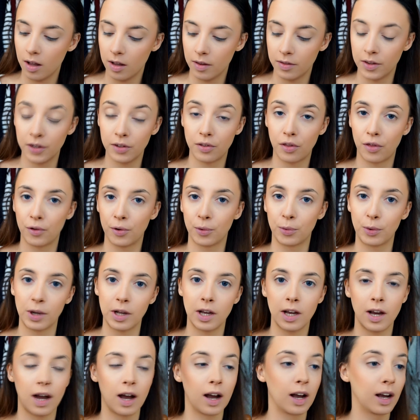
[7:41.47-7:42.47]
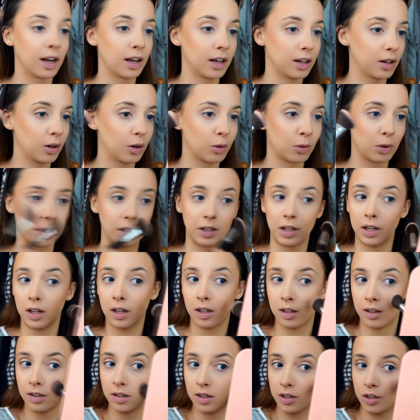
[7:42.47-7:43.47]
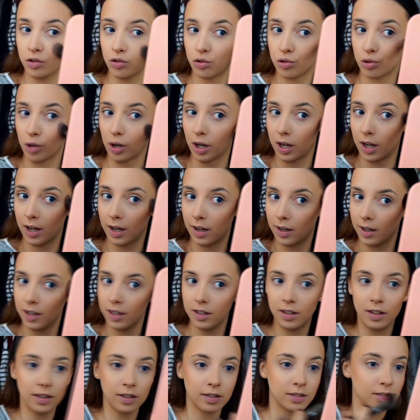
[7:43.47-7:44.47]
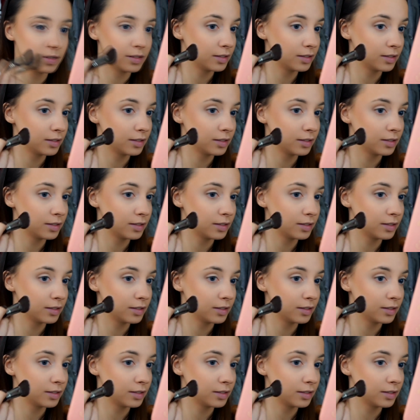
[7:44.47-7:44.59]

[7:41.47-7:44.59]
the three I already tried.